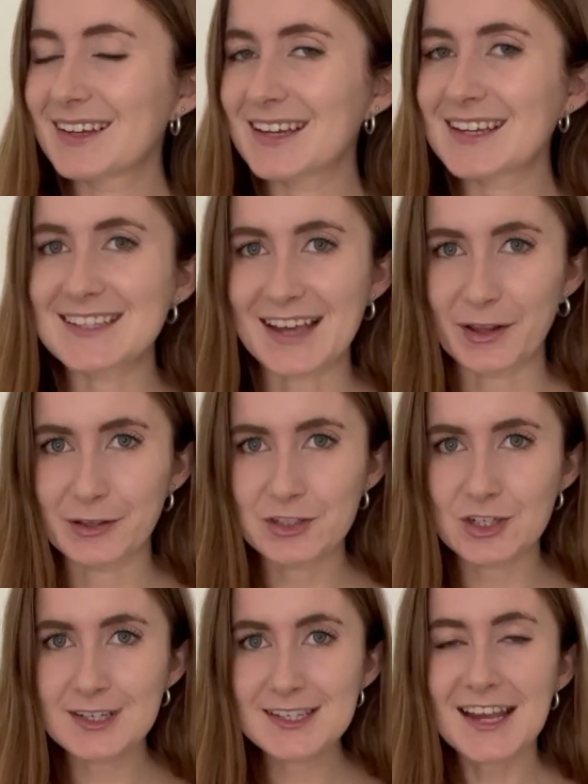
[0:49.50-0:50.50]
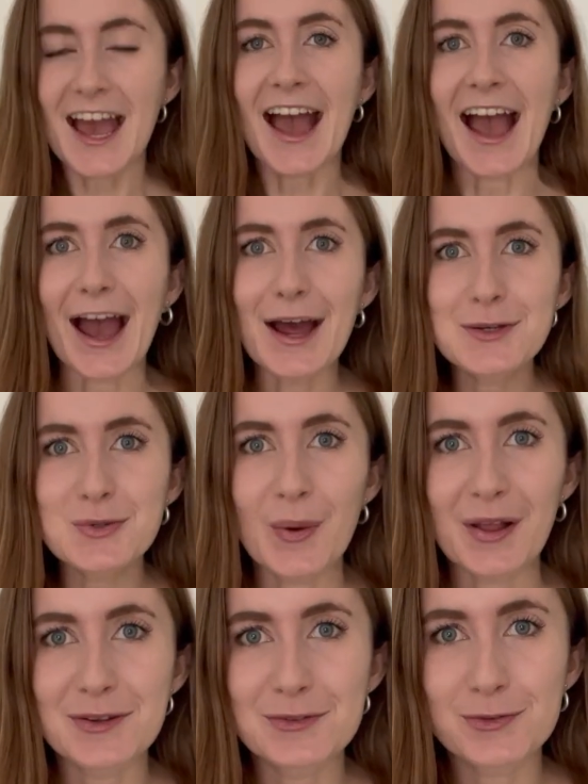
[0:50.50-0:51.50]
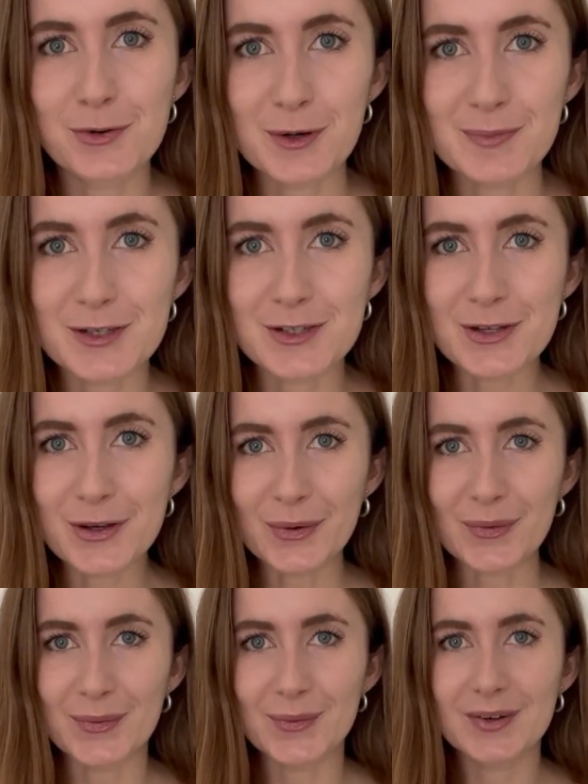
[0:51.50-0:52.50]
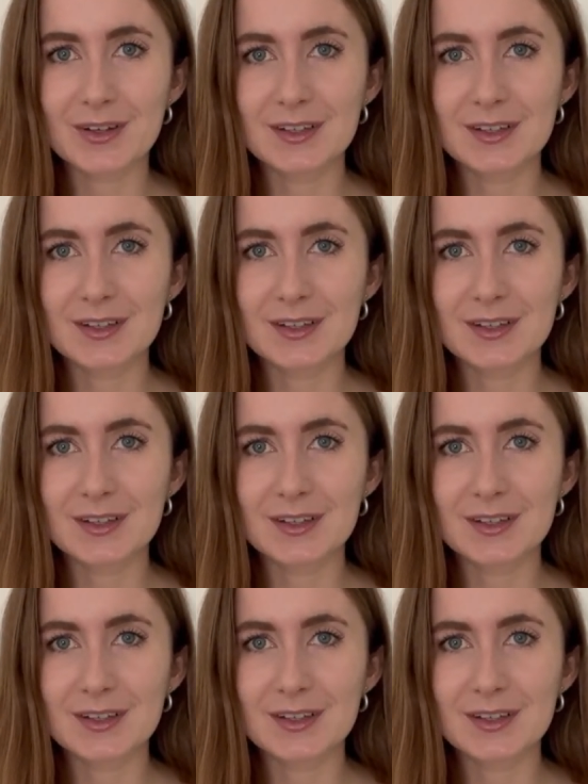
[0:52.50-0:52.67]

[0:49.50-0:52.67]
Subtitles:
Intelligent and well-informed too.